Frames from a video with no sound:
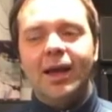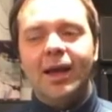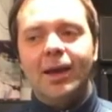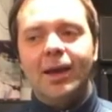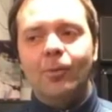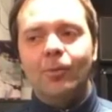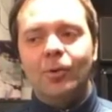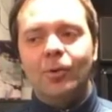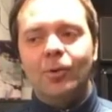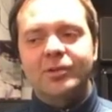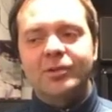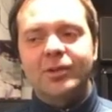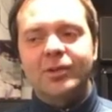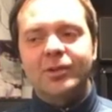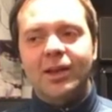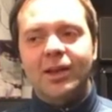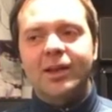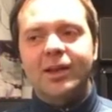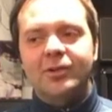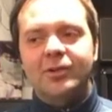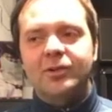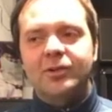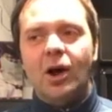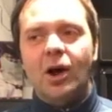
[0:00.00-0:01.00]
was it like
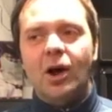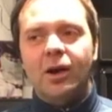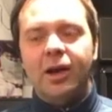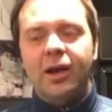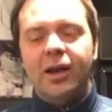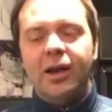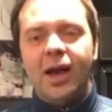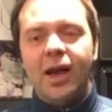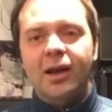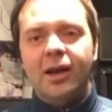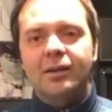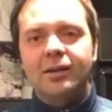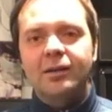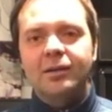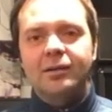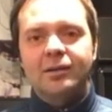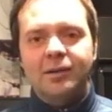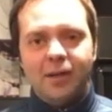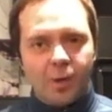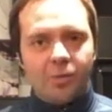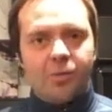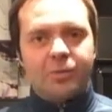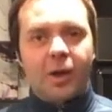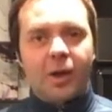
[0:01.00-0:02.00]
starting again?
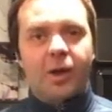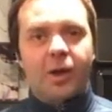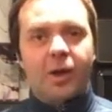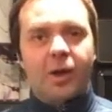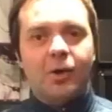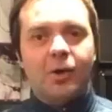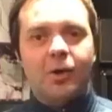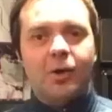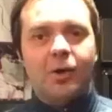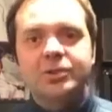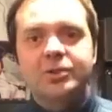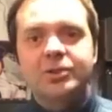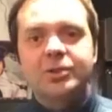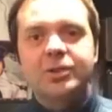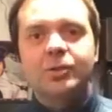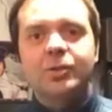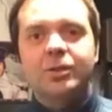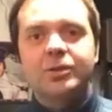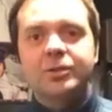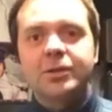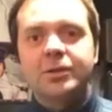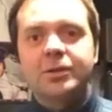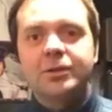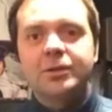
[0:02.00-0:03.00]
That was my question to you,
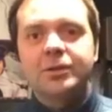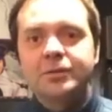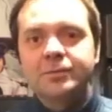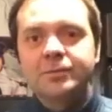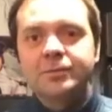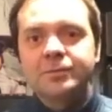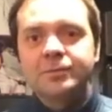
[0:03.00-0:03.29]
wasn't it?